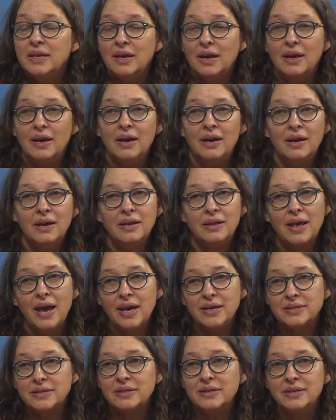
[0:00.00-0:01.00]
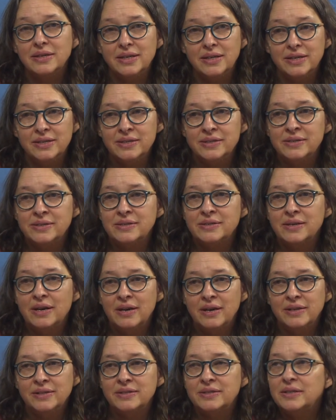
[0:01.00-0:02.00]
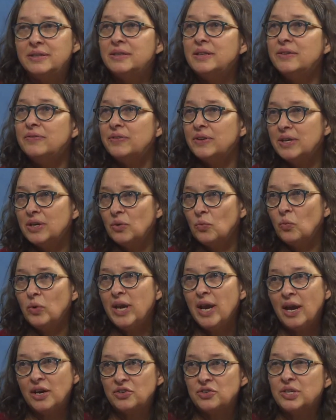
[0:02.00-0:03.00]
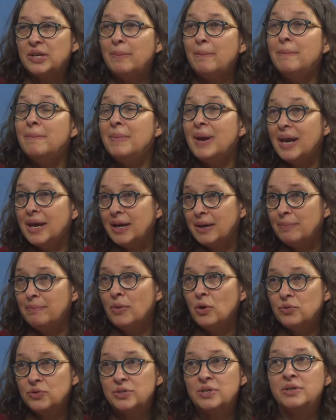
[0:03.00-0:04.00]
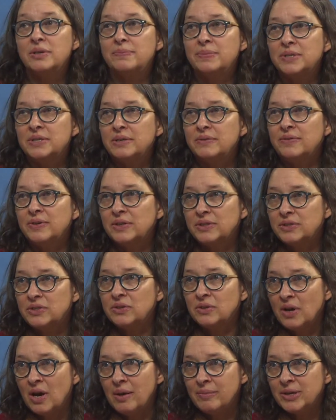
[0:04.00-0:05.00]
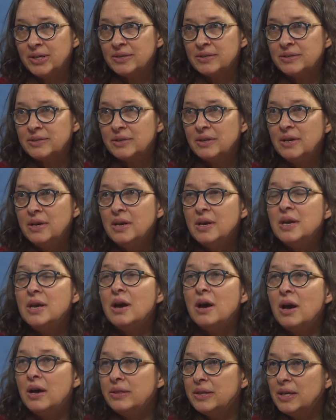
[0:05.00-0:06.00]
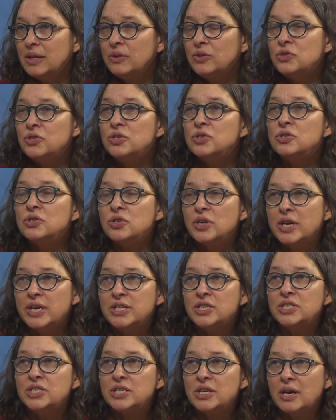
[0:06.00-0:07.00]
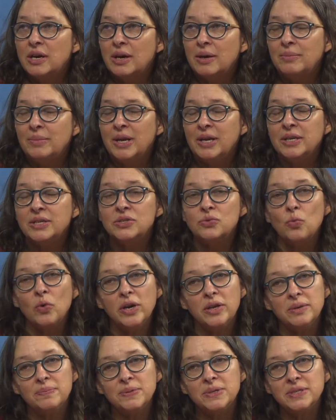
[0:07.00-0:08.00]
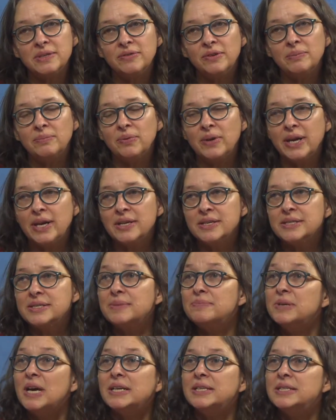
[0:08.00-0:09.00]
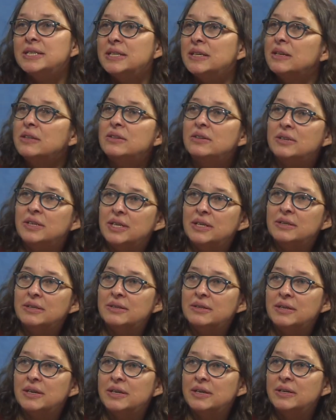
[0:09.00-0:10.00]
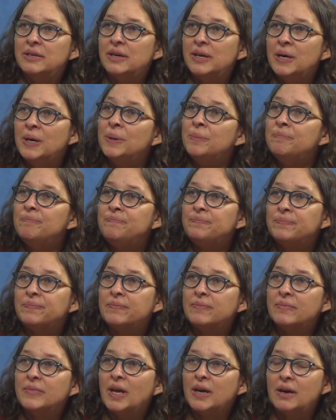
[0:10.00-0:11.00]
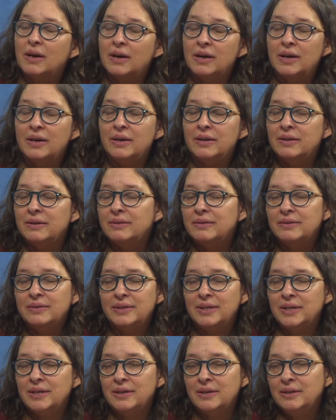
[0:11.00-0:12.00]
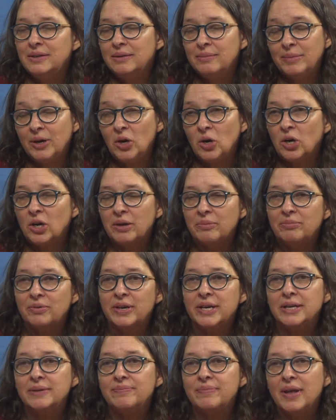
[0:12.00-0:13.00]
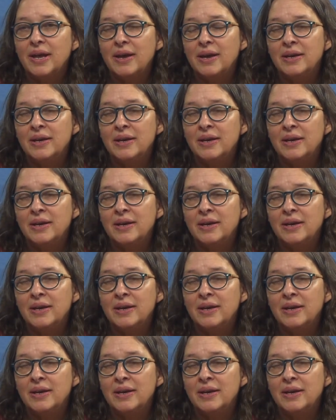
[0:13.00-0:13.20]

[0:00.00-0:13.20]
Yeah, Alaska is uh, significant. We actually make most of the Pacific tsunamis wow, okay. on the Aleutian Trench, mm and it's where the Pacific plate is subducting underneath the um, uh, the American plate, mm -hmm.